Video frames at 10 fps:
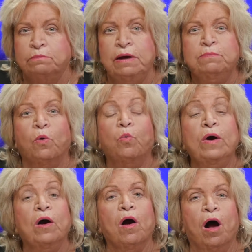People,
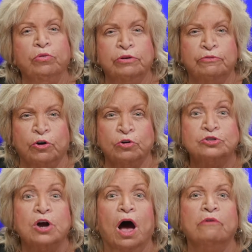we are on the
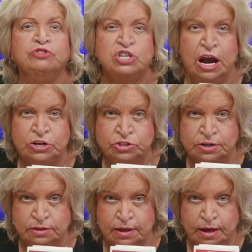verge of
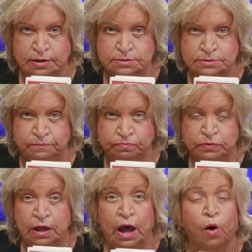changing things.
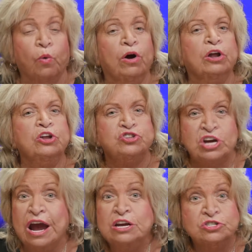We're going to
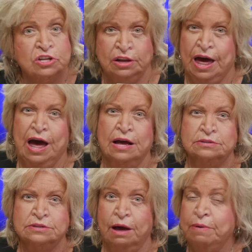change the
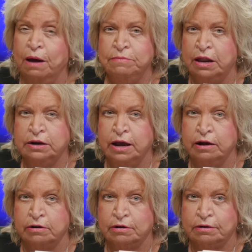lies about
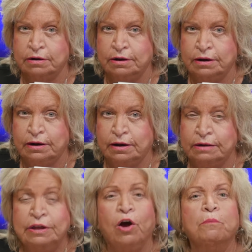Medicare.
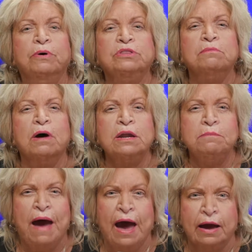They're going to put the money
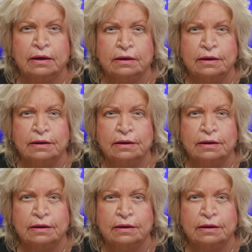back.